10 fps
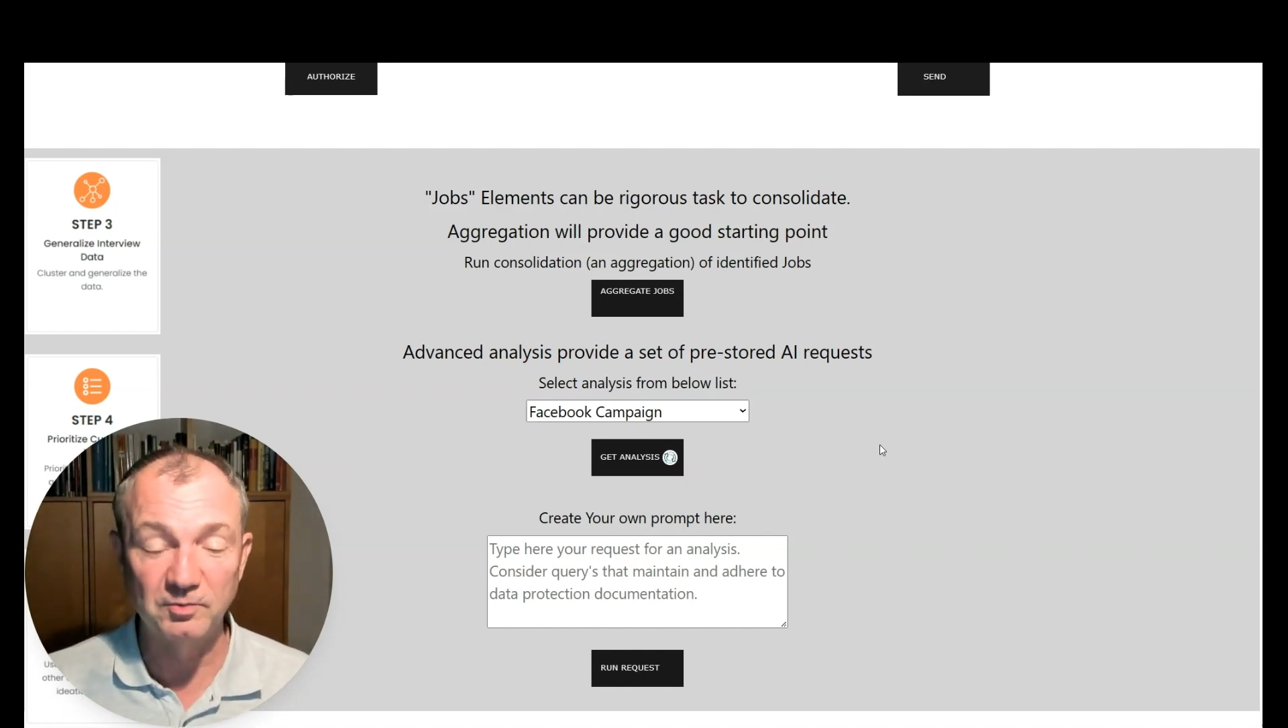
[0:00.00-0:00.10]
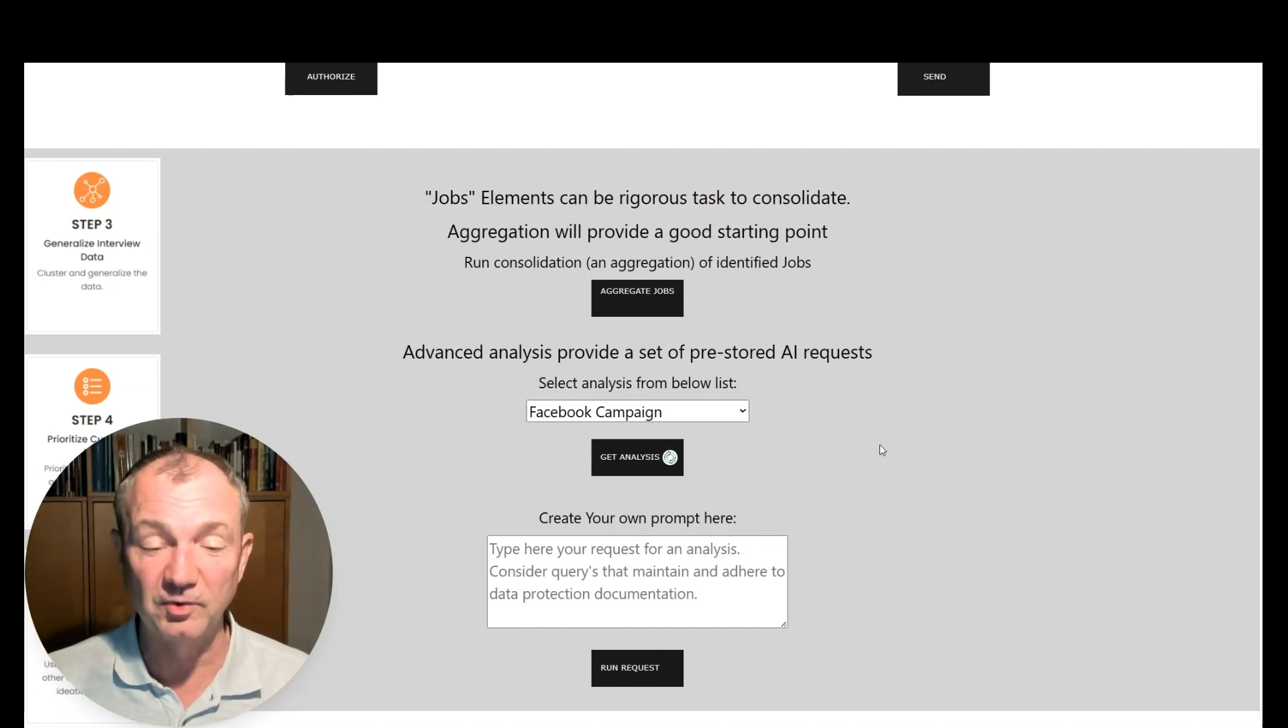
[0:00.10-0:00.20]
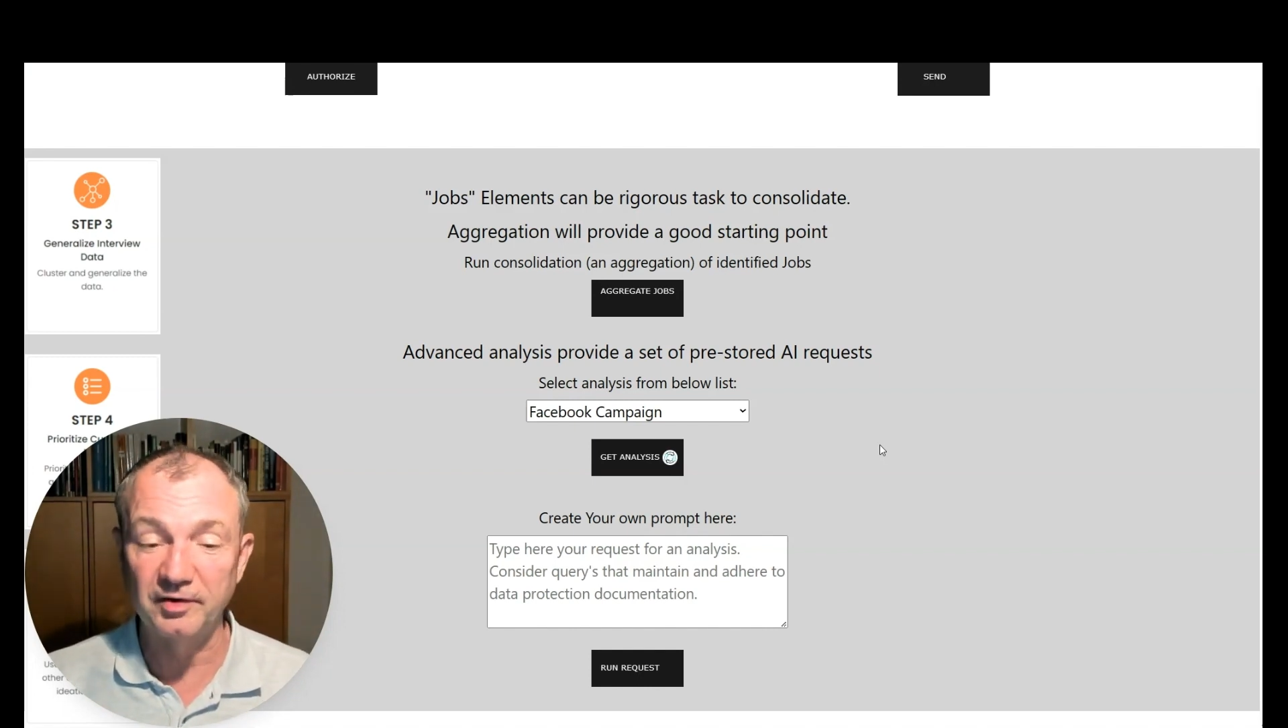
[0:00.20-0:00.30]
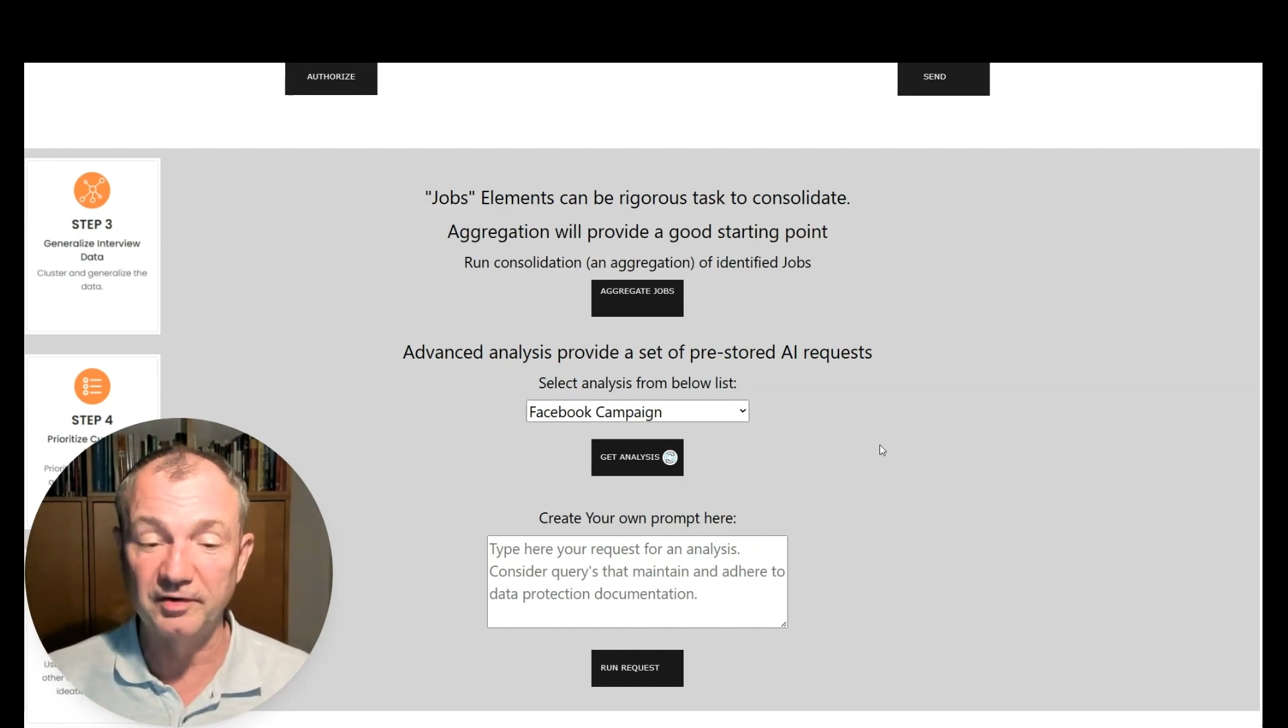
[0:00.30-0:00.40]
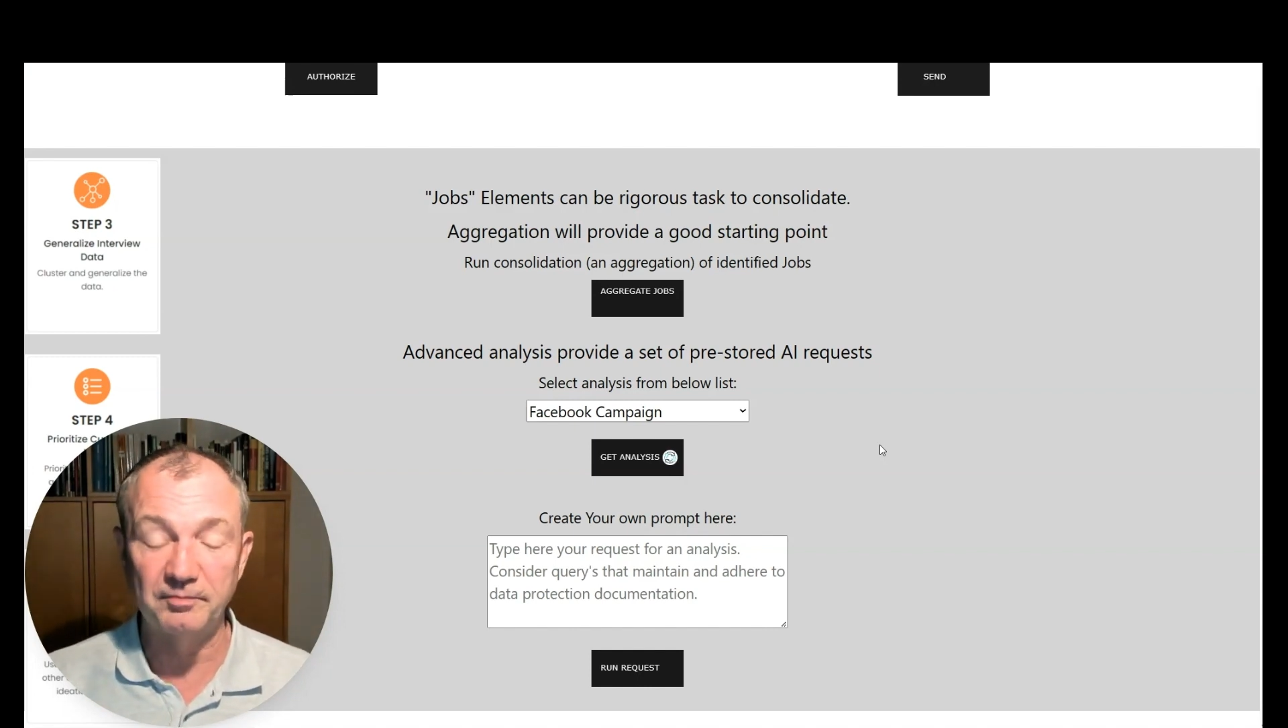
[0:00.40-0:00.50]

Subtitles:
would